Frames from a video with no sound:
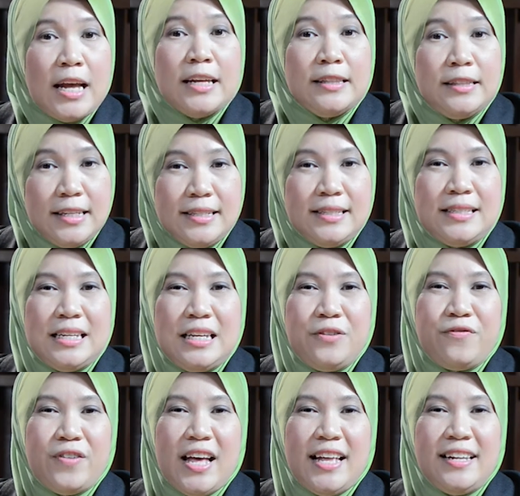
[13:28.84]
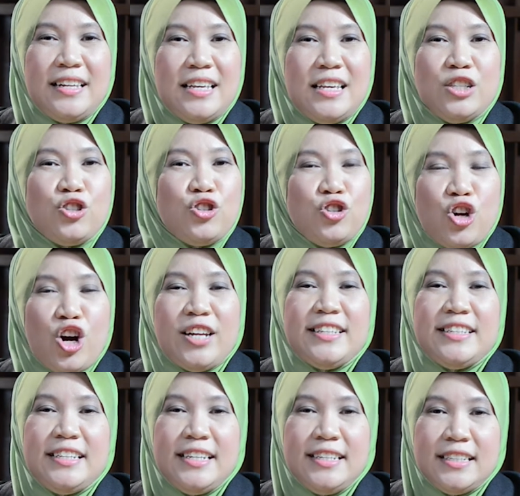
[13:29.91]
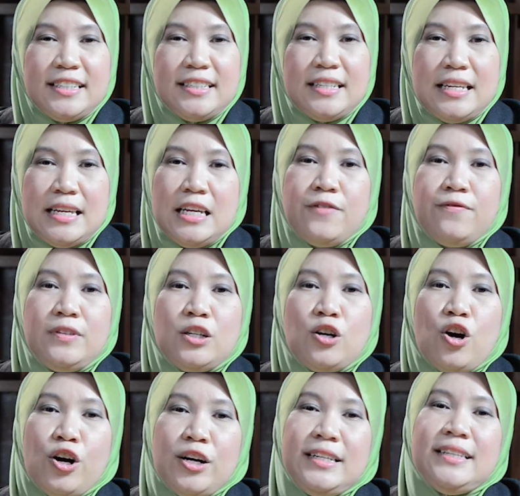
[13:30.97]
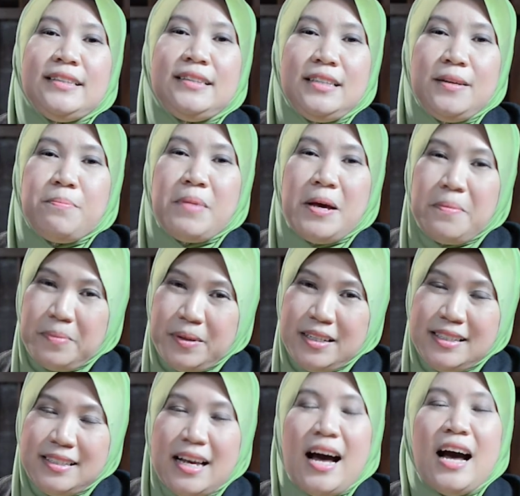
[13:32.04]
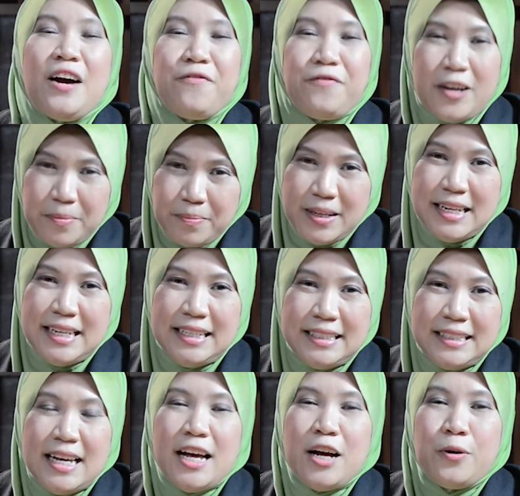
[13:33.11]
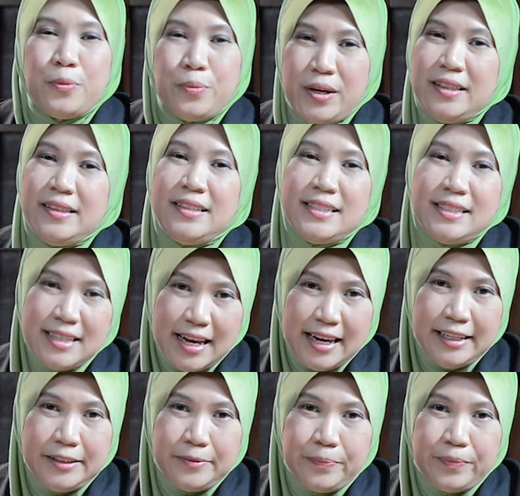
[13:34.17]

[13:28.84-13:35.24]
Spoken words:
This event is not needed if the audit team members are familiar with the site.